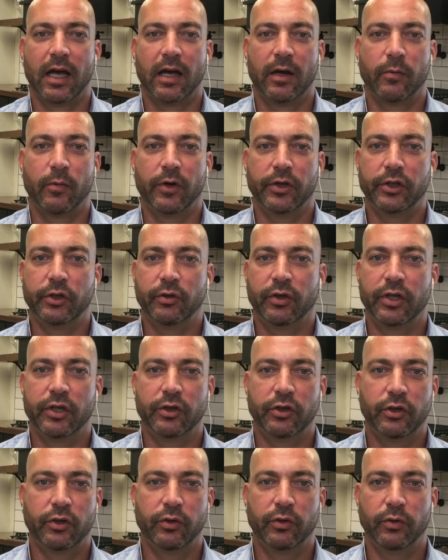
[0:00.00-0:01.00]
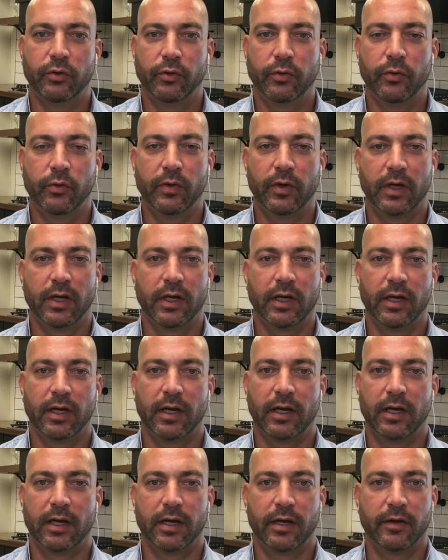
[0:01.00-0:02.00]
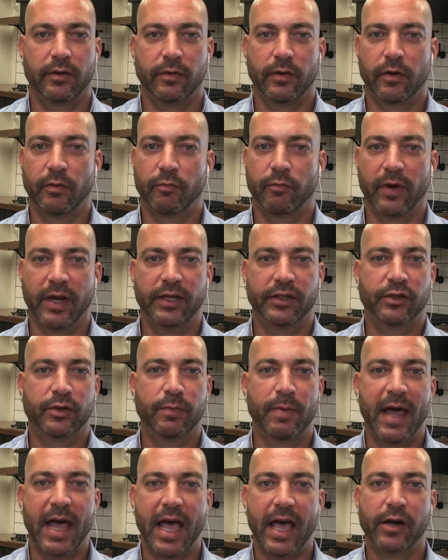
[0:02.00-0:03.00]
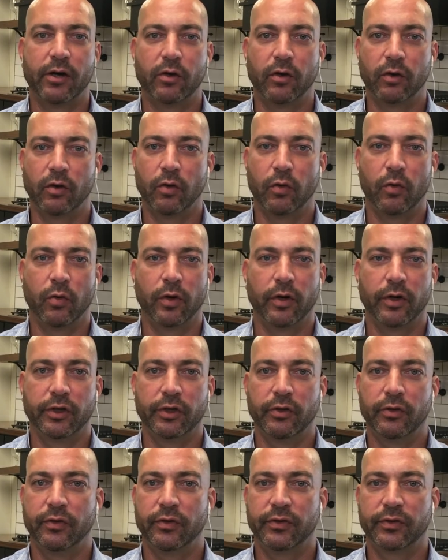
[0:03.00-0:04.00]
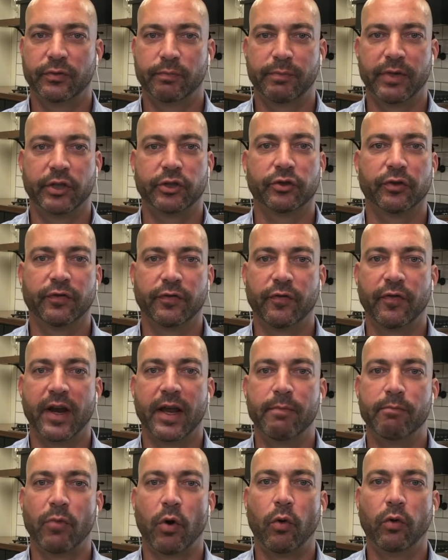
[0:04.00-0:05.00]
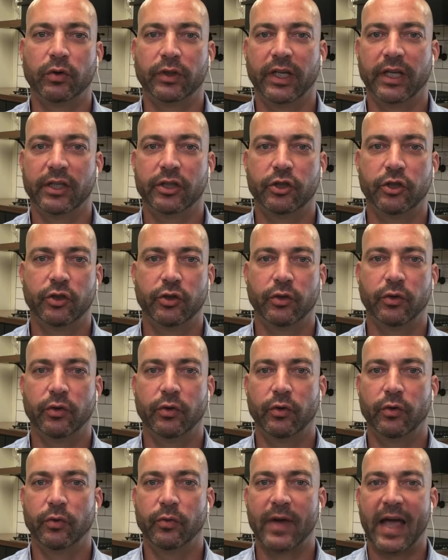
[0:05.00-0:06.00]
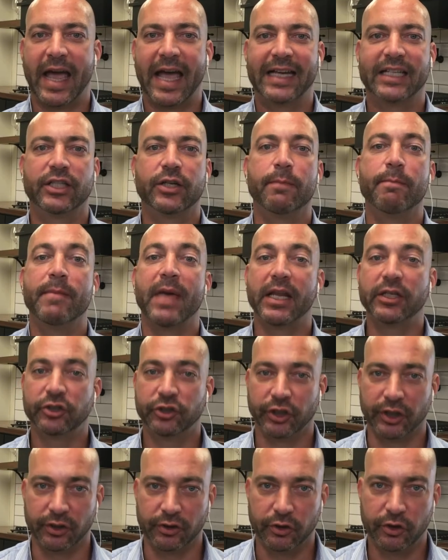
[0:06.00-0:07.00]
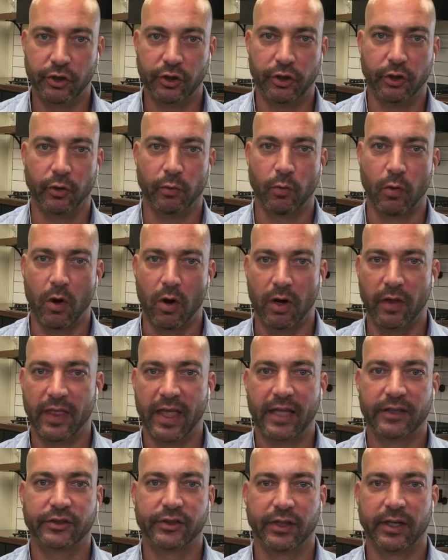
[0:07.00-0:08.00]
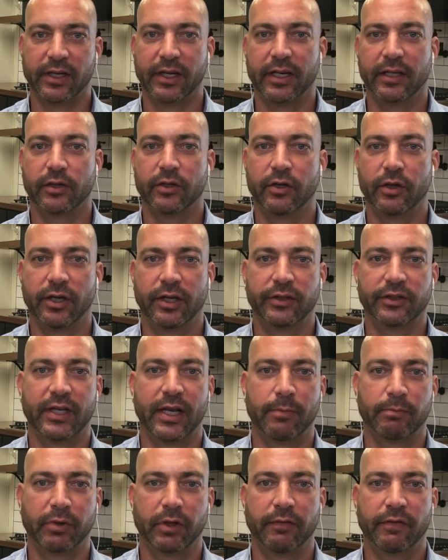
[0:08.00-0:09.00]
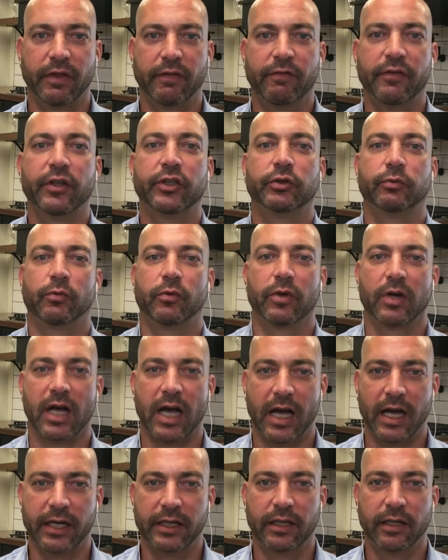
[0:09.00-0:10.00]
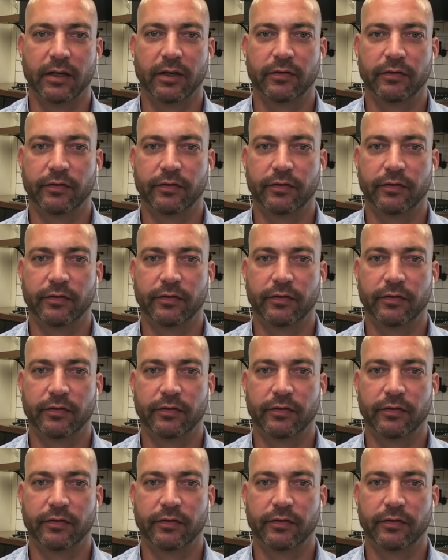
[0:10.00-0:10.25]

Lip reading: where you can do a raised panel or use picture frame molding to add dimension to your wall. That's a good example of the visual kind of